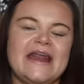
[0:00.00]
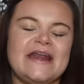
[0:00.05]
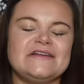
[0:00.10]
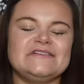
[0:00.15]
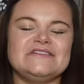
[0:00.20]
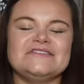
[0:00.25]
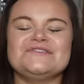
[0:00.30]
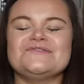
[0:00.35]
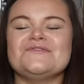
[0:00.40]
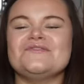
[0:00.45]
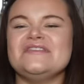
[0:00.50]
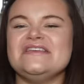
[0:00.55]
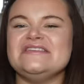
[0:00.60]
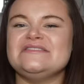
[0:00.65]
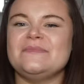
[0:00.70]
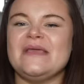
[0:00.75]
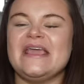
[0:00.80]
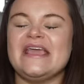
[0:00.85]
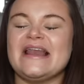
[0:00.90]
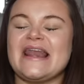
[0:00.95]
and I just thought
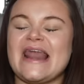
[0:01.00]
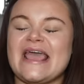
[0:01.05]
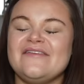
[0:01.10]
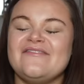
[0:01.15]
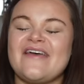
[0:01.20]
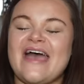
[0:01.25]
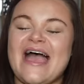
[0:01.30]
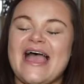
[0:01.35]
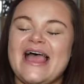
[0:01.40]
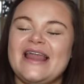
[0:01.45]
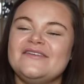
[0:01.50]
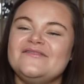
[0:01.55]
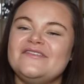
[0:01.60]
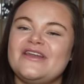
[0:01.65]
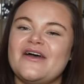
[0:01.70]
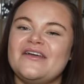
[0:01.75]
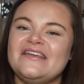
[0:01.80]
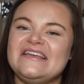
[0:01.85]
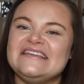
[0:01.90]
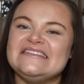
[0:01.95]
these make life a hell of a
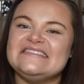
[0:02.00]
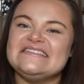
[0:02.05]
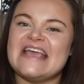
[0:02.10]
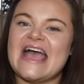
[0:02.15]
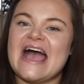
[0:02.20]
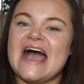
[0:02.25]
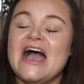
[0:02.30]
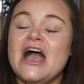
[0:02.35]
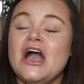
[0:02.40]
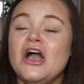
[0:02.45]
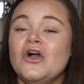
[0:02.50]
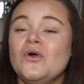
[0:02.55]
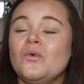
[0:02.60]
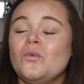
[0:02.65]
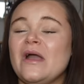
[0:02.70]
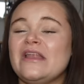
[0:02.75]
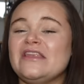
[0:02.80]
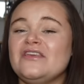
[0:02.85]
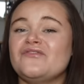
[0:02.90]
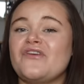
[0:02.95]
lot easier
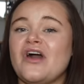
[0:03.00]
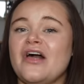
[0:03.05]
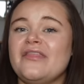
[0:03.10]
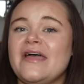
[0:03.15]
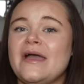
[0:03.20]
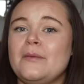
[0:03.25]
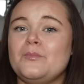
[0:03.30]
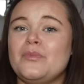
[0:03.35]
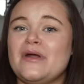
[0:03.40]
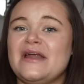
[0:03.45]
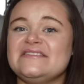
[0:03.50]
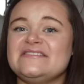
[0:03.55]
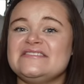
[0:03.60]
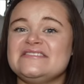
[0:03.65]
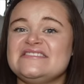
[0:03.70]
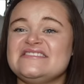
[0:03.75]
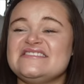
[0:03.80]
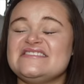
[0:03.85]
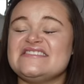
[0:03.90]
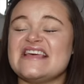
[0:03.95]
when you've got them
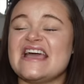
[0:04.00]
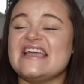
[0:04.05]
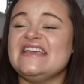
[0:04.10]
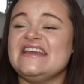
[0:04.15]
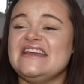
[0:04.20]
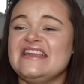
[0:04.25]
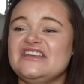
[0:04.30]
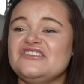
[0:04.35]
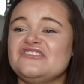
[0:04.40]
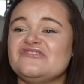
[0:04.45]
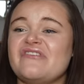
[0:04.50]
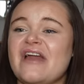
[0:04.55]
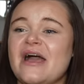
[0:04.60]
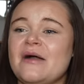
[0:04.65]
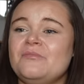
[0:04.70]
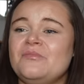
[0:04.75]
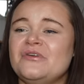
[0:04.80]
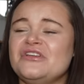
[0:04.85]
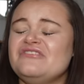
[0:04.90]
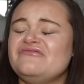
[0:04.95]
presents that you need to
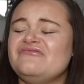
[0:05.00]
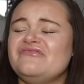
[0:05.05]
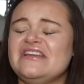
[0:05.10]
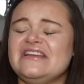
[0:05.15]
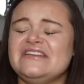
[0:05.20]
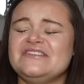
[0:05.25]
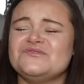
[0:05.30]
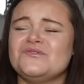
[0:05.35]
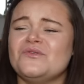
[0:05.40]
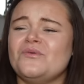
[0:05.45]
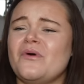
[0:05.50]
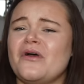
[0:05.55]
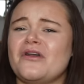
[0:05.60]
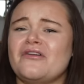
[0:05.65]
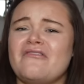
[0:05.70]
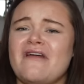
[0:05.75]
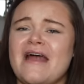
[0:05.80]
wrap but you really don't want to